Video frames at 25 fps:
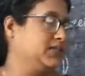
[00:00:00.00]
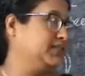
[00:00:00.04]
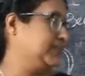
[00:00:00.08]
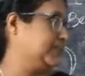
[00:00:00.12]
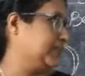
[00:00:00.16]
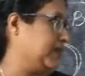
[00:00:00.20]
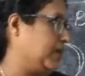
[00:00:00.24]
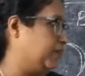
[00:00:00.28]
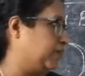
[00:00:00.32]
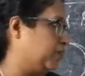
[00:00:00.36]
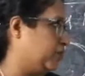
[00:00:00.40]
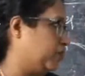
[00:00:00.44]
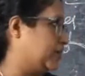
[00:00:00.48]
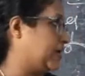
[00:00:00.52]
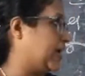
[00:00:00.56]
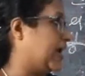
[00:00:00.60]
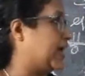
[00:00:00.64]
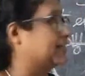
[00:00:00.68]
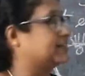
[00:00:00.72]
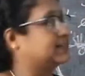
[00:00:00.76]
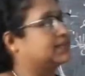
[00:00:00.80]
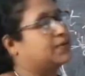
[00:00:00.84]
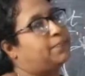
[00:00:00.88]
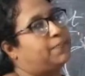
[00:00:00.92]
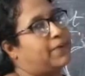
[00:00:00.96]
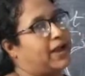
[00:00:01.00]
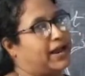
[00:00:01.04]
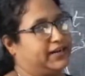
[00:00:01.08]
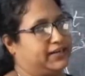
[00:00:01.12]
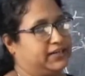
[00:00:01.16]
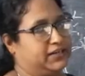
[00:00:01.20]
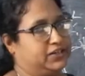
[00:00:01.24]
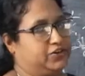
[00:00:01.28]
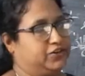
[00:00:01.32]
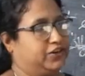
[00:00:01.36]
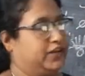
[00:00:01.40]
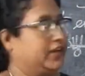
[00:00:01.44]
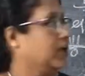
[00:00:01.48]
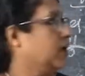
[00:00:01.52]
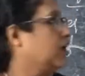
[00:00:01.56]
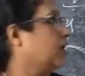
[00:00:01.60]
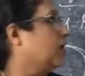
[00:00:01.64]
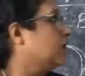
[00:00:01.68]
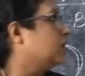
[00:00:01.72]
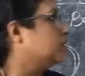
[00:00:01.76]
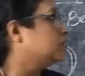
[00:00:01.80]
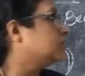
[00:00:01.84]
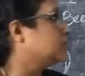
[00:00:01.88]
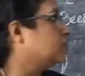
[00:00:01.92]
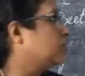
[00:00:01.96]
support as a banyan tree.
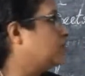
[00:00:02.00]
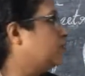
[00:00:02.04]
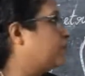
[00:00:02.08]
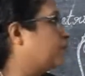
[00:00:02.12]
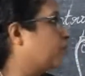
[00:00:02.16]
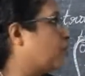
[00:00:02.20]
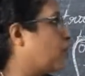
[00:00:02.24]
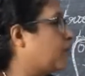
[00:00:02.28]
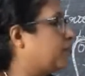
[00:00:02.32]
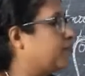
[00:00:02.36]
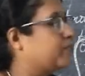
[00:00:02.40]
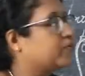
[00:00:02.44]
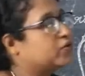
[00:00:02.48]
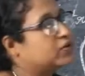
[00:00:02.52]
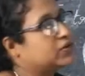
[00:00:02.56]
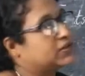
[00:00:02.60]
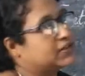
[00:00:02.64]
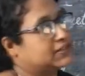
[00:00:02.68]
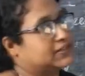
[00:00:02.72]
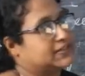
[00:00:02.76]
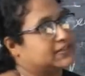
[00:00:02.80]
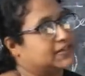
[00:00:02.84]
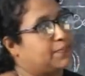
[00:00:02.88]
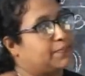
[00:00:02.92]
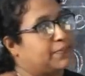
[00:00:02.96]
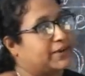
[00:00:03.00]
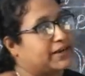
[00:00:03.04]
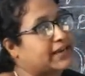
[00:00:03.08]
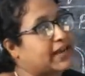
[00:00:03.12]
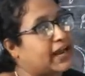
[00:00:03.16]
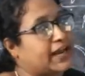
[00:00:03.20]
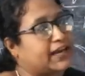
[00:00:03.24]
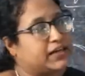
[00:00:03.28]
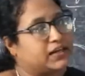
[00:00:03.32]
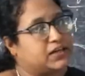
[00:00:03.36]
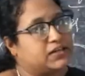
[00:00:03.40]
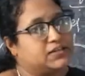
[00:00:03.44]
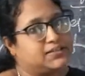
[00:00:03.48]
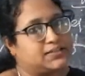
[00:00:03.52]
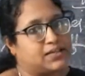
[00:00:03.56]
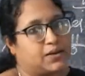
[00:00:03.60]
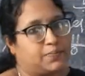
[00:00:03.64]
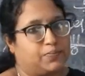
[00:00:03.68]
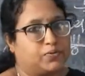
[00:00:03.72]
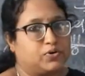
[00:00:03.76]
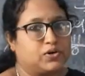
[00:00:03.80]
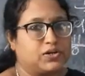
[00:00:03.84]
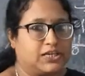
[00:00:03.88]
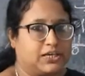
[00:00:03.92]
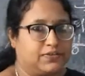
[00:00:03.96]
So prop root is a mechanical
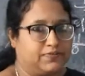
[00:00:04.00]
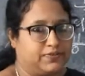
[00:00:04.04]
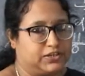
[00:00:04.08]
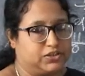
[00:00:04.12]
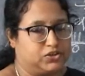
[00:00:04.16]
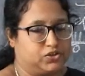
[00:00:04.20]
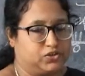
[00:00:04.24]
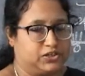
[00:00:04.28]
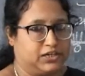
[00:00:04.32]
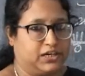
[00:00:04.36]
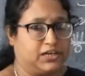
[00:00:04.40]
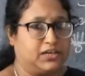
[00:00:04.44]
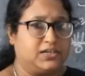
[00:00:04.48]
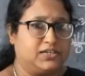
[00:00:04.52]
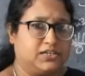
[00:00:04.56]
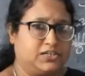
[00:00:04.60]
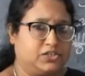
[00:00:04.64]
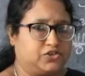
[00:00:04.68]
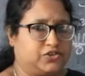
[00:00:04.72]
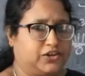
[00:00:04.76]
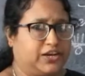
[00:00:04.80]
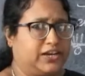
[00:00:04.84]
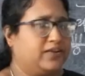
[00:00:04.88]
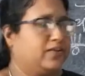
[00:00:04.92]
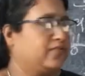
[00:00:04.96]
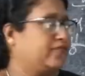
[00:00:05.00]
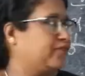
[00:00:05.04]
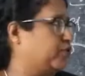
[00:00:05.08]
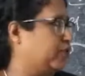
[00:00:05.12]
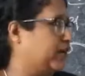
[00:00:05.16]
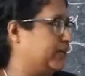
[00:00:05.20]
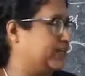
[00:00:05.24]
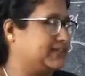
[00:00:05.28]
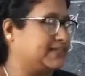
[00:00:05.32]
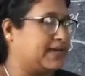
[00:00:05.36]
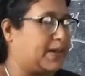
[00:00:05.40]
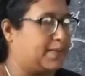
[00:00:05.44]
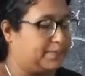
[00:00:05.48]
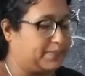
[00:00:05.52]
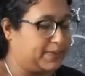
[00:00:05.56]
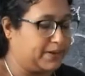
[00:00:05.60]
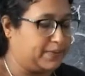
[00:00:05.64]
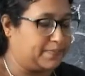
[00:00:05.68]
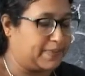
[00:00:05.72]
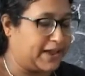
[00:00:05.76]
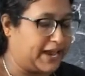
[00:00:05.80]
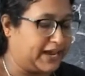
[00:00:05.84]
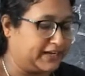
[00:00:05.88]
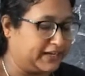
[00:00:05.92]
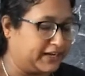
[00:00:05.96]
support given to the tree, for example
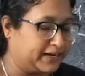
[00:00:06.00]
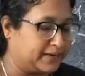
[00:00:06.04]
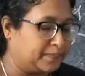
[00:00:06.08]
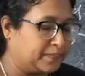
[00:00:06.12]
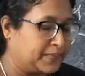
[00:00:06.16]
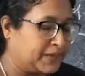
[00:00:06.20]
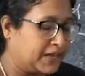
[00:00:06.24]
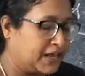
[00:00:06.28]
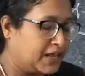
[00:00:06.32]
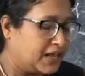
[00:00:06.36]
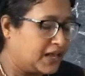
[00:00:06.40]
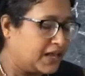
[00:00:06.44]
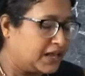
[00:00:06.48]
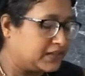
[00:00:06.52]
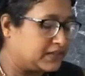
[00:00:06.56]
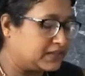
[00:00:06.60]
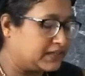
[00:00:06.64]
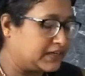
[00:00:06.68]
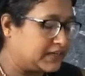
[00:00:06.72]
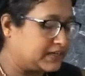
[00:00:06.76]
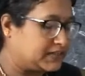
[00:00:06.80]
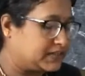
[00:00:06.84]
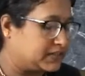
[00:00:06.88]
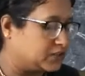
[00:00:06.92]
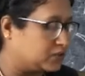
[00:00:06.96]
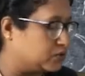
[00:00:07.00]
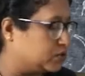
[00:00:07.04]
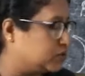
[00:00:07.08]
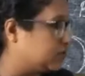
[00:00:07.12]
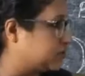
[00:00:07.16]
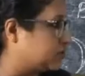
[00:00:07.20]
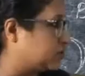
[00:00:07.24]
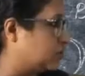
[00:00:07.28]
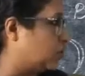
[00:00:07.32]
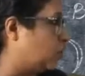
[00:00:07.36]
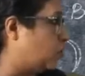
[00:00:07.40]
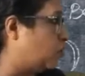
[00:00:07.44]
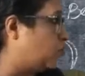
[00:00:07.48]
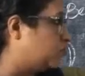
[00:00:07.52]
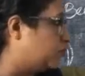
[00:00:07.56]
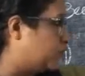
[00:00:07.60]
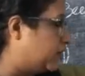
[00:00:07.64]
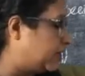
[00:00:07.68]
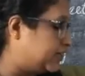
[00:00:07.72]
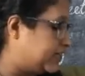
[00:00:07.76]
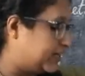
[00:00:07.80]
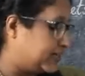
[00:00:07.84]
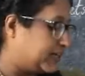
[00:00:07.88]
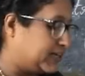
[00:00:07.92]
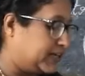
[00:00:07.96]
banyan. These roots grow
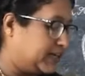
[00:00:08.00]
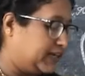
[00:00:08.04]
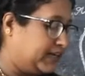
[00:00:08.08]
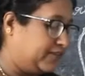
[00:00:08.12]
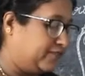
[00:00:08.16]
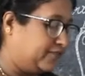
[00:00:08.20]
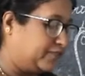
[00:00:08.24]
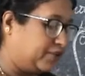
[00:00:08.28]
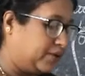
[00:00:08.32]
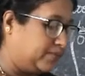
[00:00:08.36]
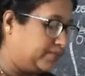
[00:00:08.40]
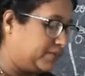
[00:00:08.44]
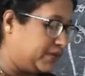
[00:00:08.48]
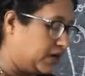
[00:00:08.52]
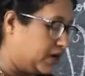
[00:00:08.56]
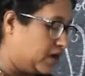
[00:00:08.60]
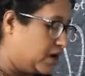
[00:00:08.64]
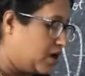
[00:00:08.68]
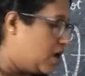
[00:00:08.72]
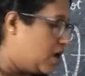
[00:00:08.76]
vertically from the